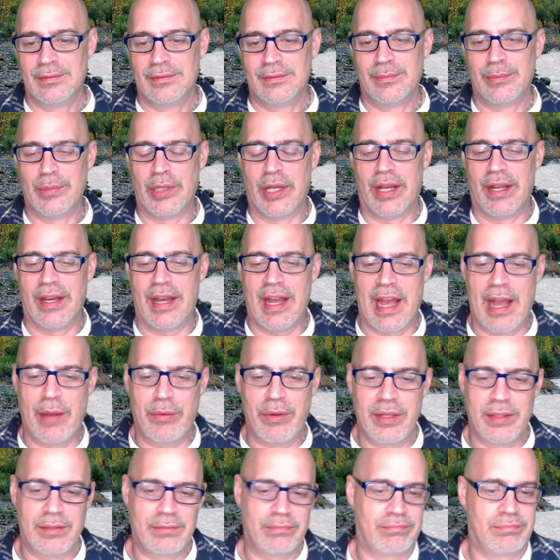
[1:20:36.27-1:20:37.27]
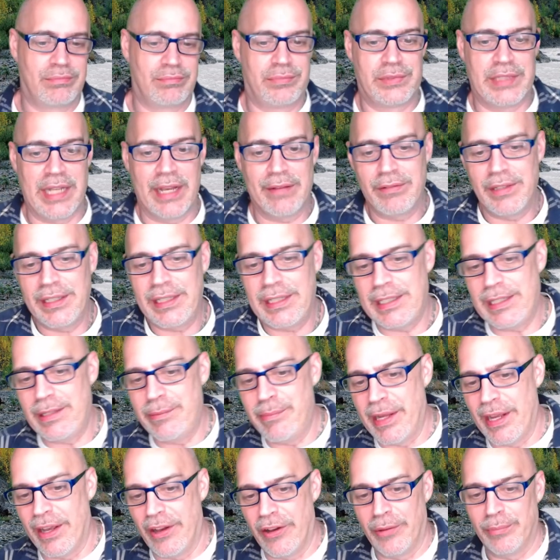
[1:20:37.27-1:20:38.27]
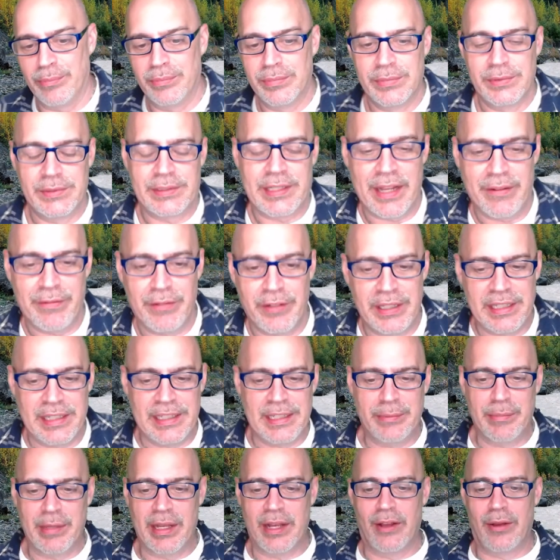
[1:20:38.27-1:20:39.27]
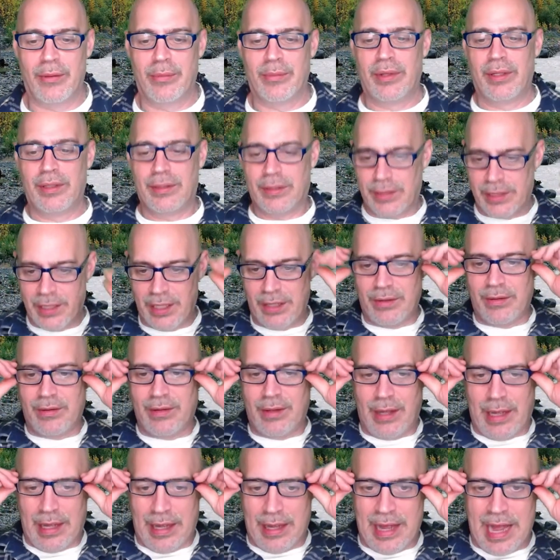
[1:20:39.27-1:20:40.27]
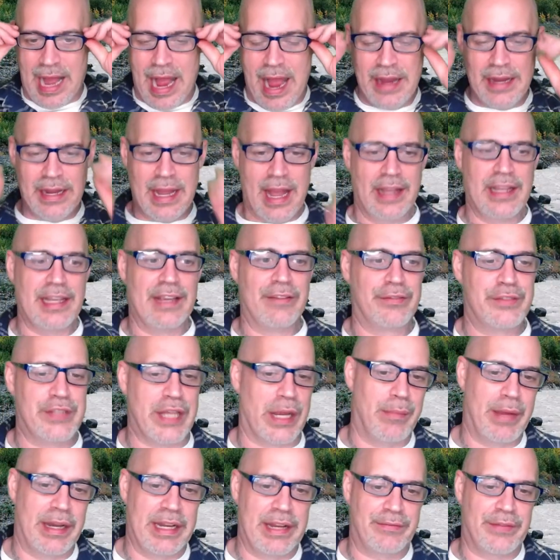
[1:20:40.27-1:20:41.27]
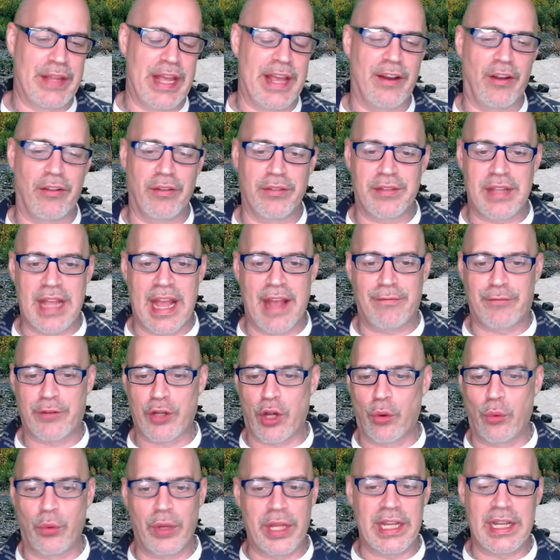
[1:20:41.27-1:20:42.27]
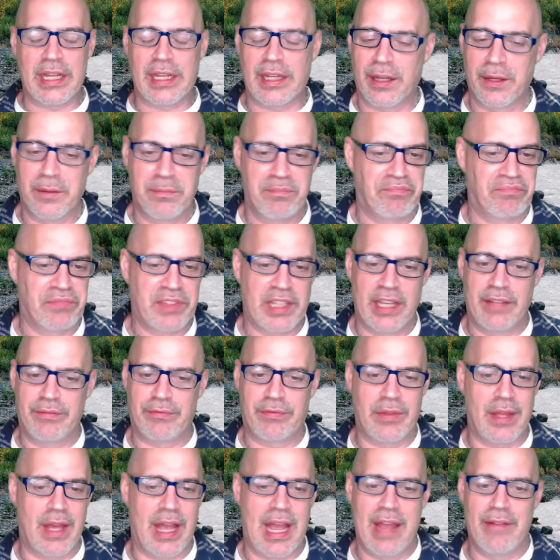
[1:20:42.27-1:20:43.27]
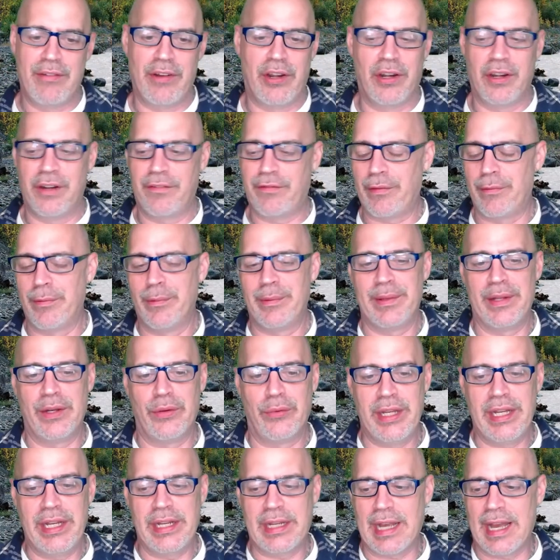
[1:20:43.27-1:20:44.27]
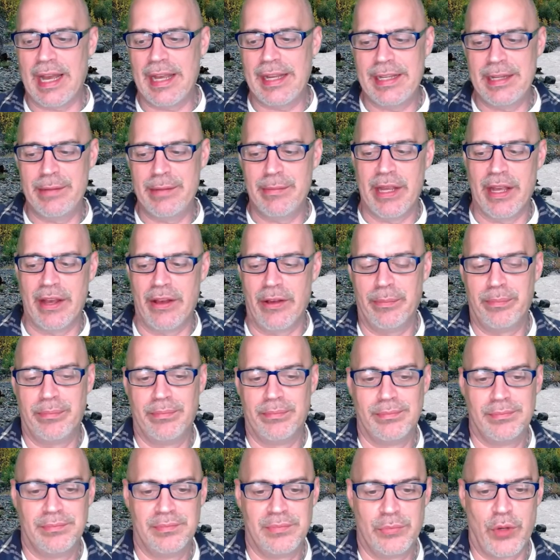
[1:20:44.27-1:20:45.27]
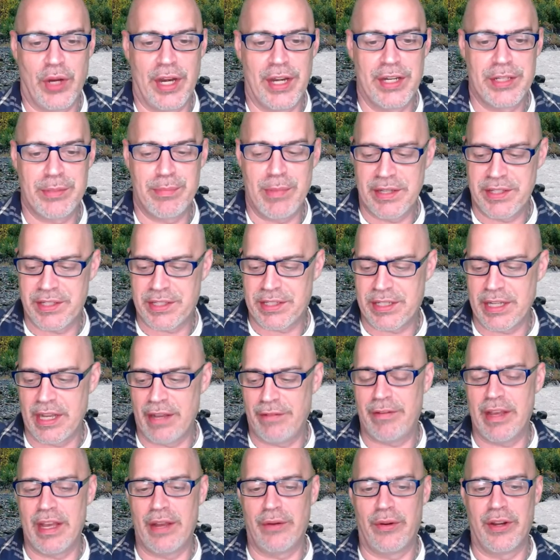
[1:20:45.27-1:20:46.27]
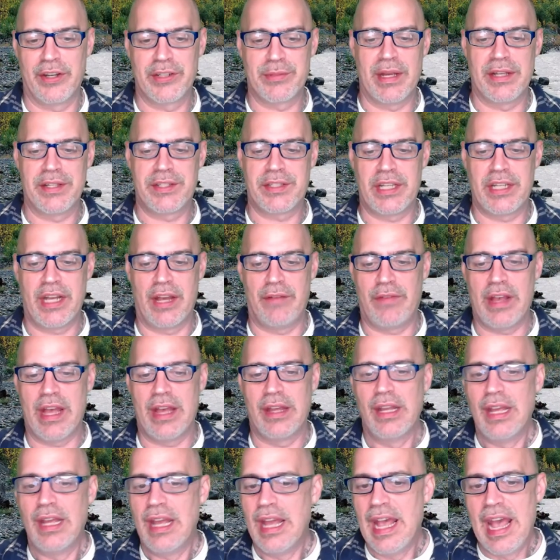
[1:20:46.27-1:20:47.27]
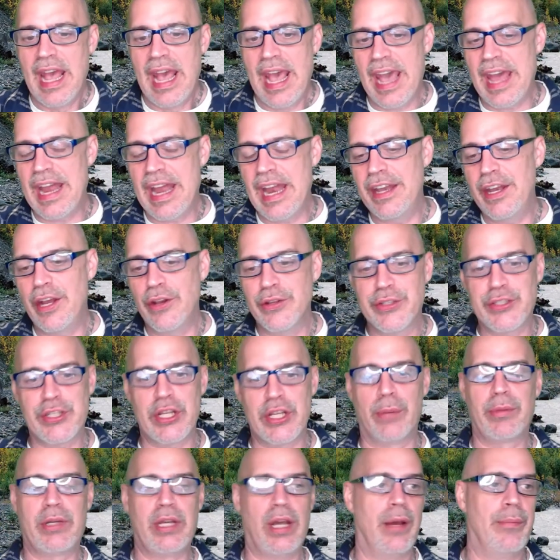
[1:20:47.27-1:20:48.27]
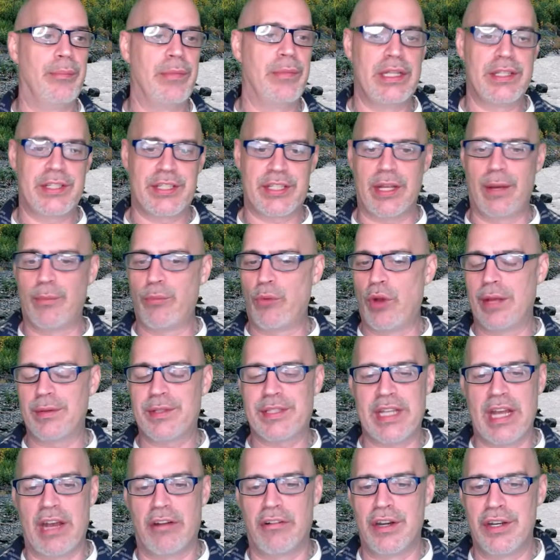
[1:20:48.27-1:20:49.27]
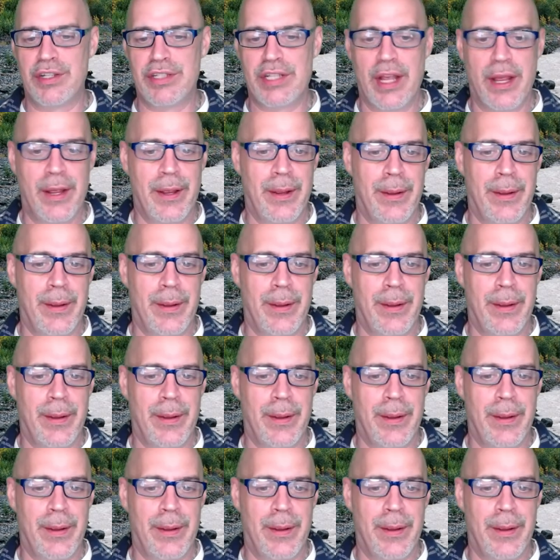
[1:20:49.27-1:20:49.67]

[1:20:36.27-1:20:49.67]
But I would definitely email them. Definitely email them. Yeah, I give somebody, if they don't, after a week, if I haven't heard from them in a week, I email them. Where's my stuff at? Where's my stuff at? And I know some companies, some web sellers,